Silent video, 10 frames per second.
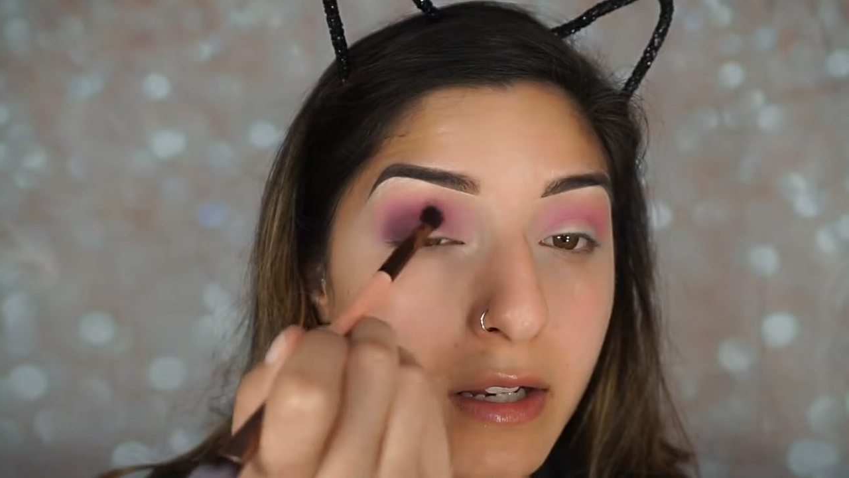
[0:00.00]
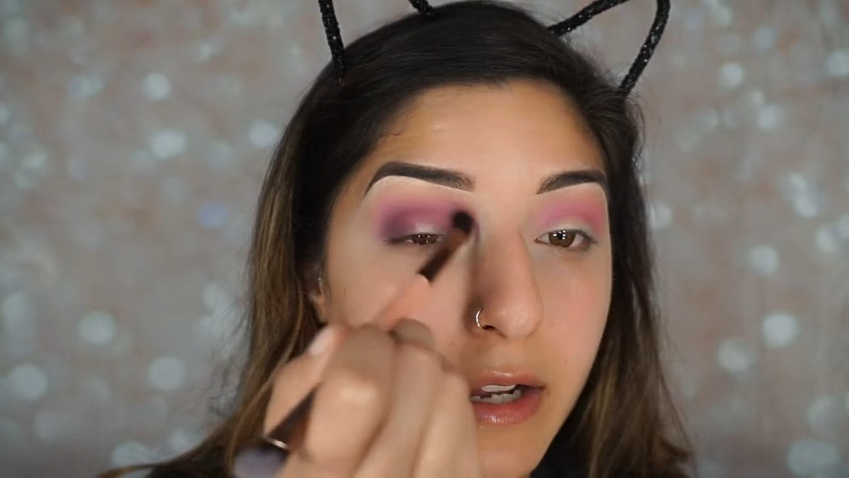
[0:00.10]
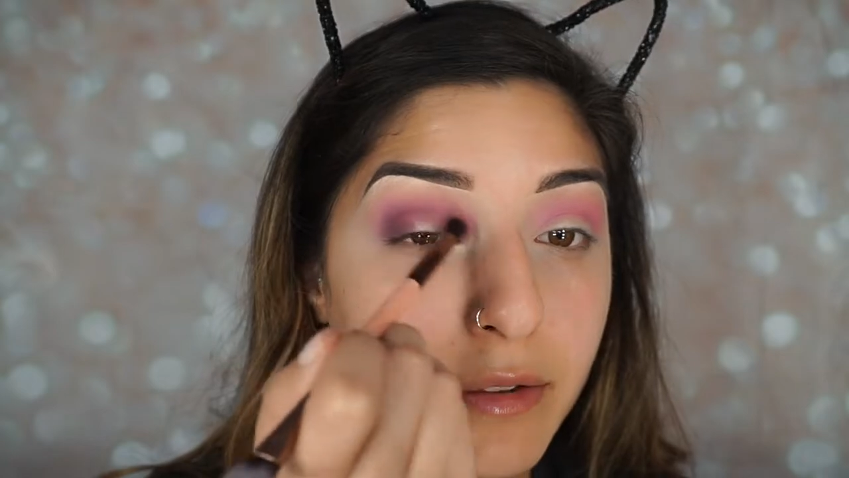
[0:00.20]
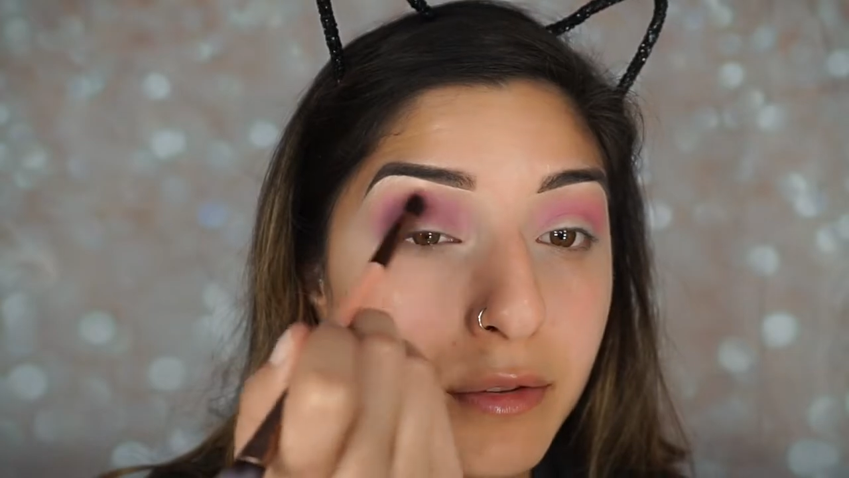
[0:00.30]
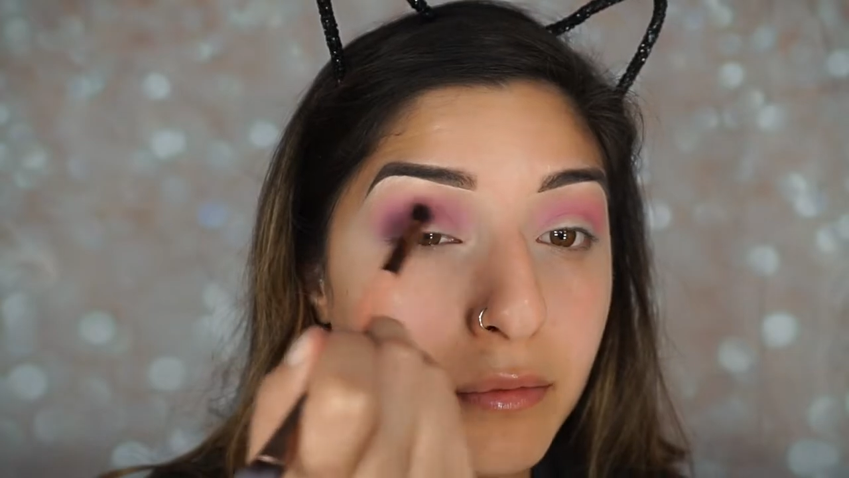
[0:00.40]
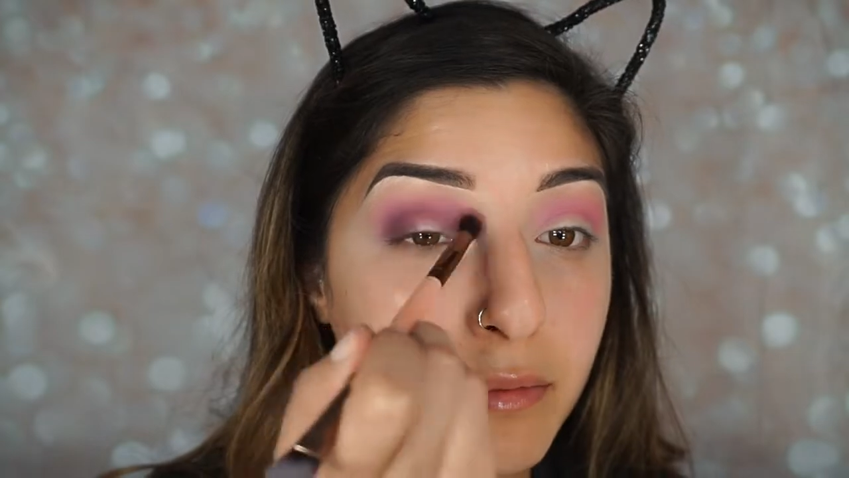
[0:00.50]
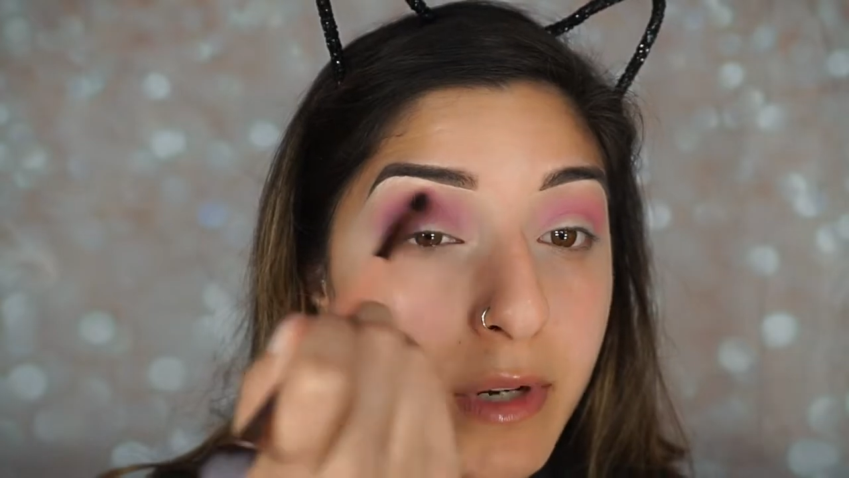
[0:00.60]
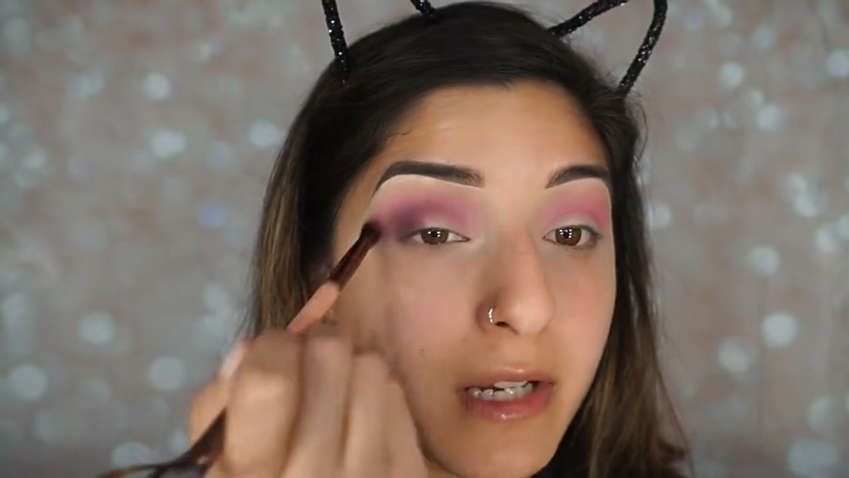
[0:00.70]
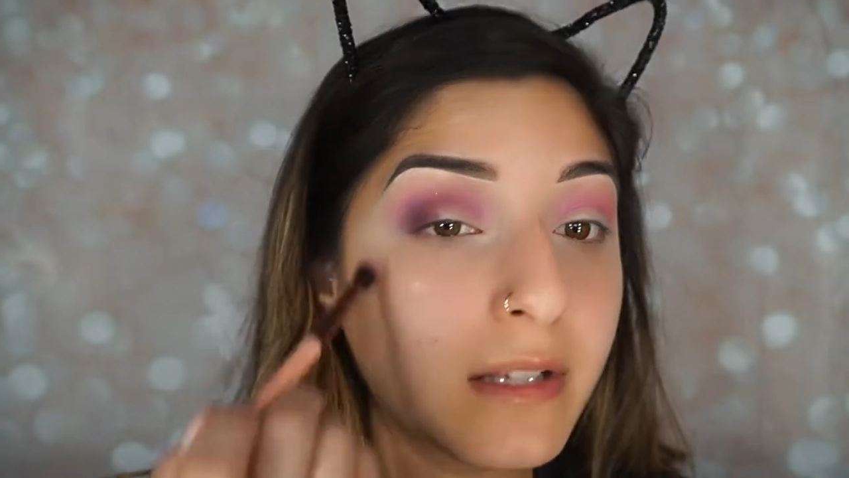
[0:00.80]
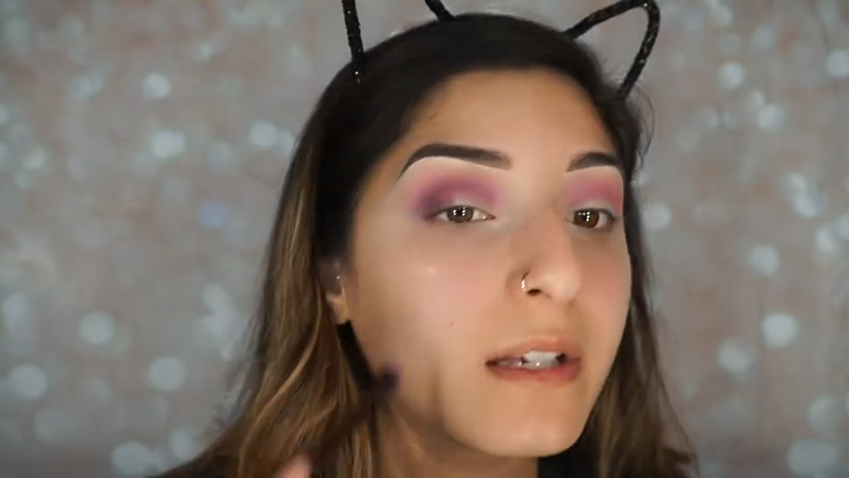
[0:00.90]
Now the
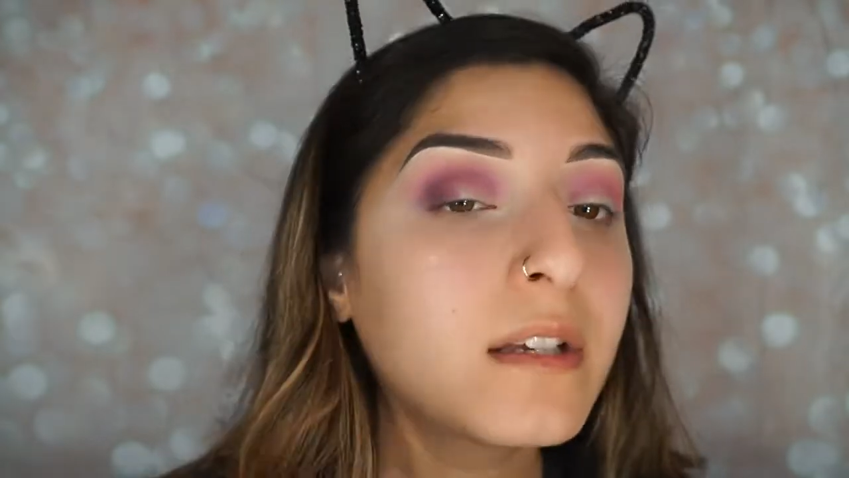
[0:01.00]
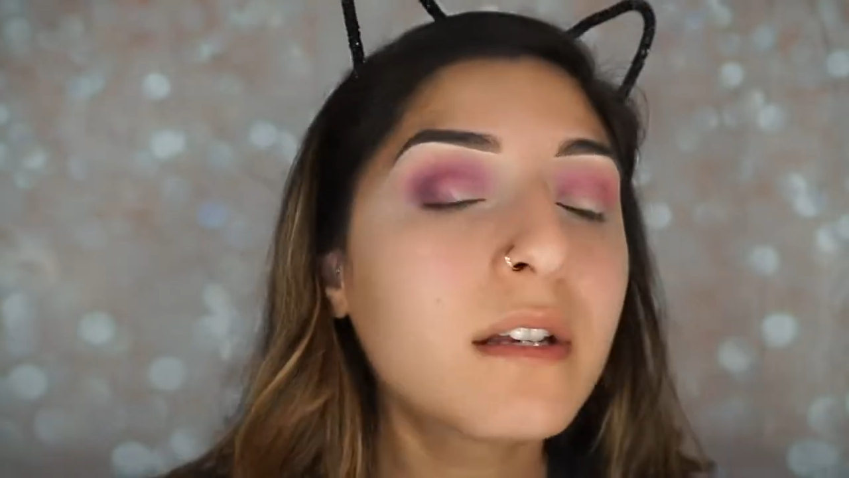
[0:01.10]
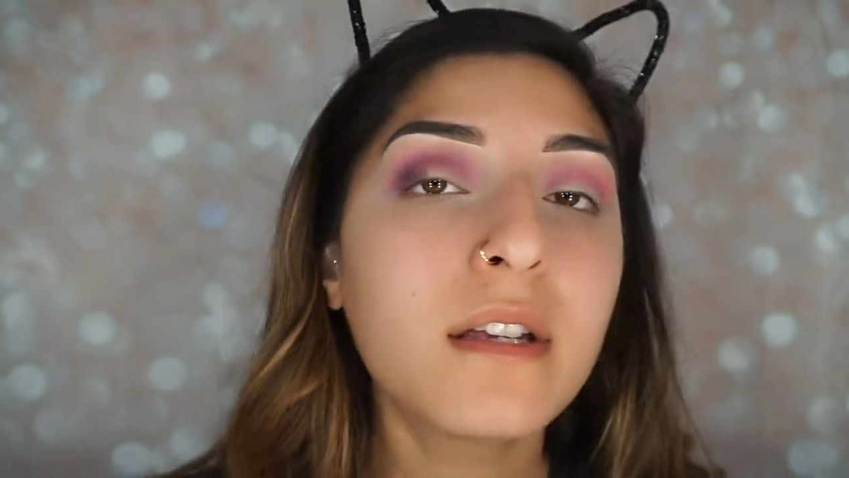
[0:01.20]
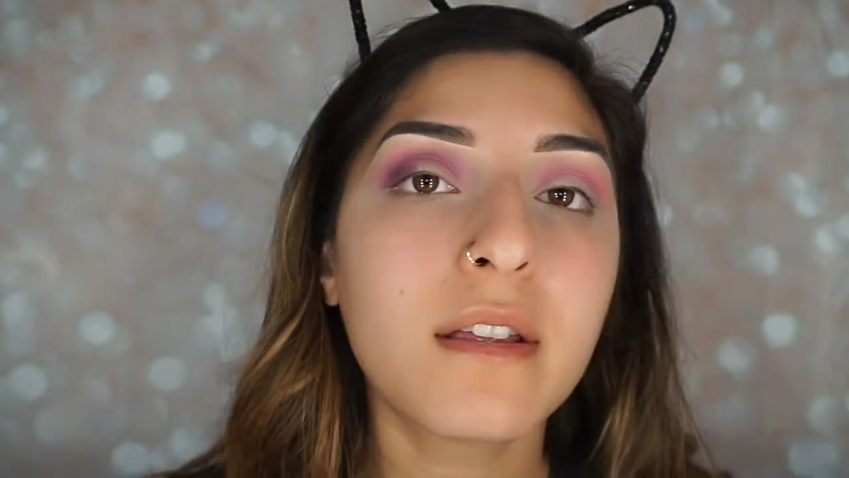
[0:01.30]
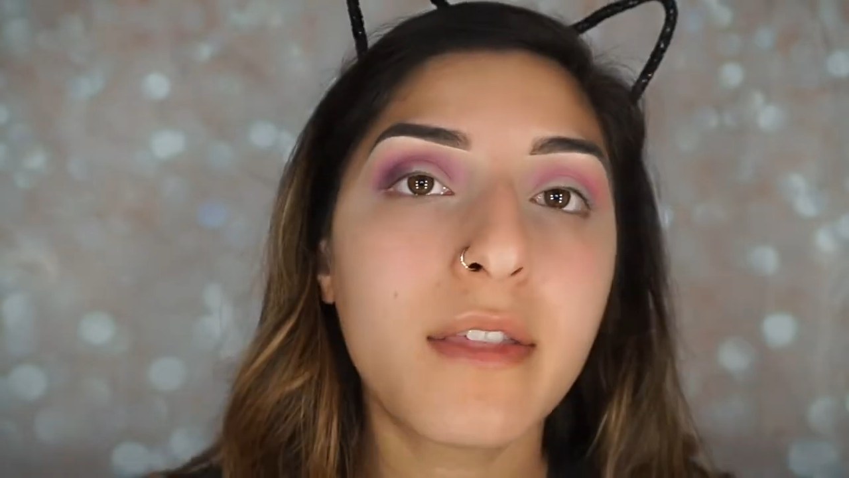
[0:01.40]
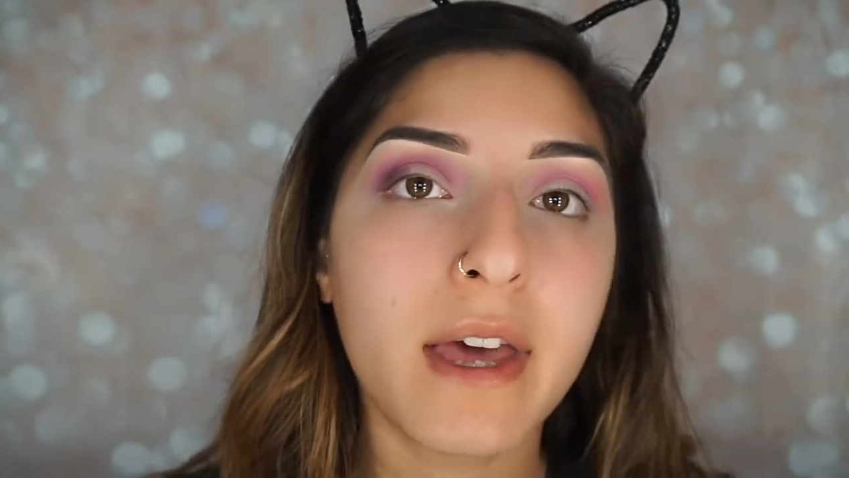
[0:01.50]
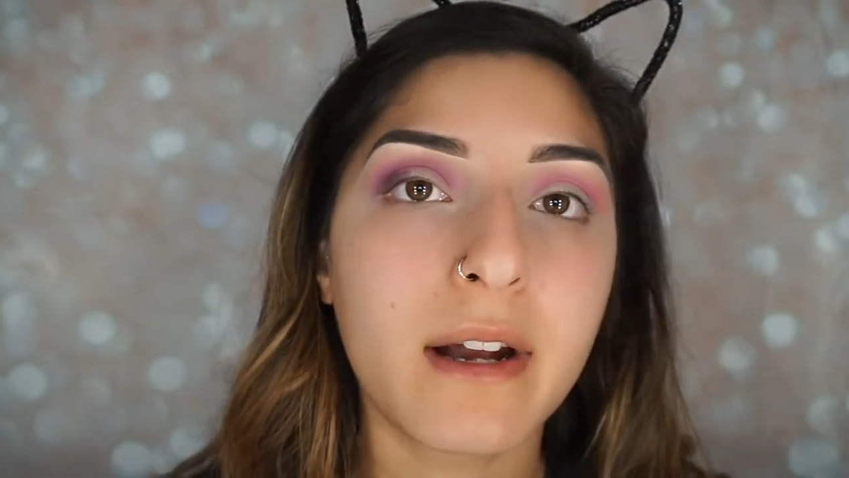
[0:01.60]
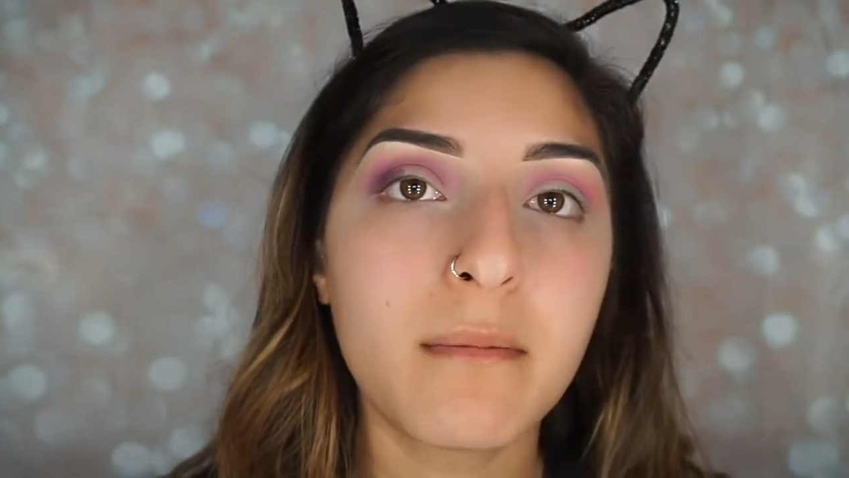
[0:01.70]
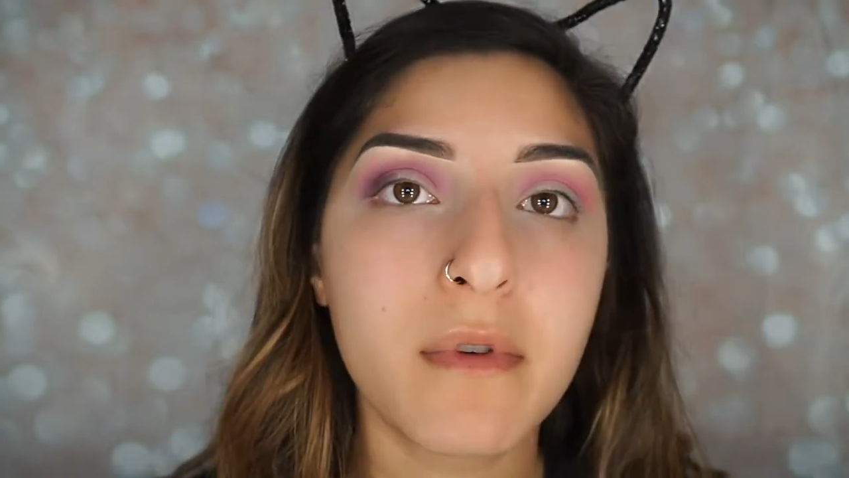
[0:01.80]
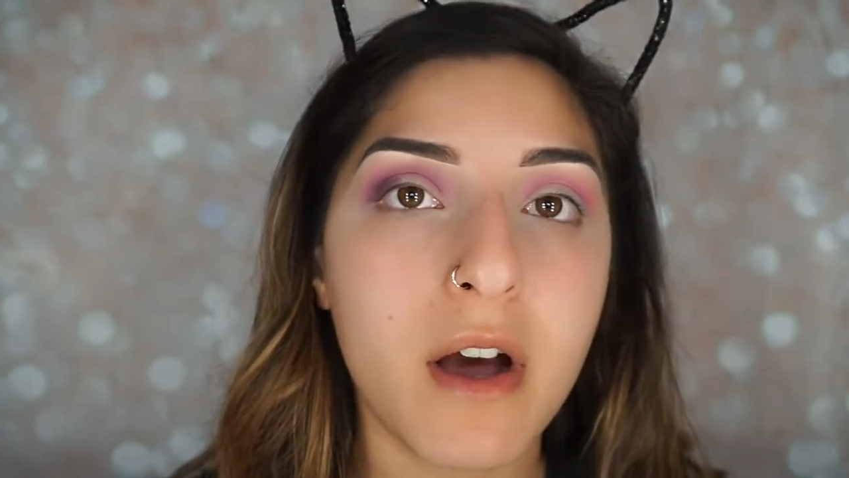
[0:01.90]
reason that I'm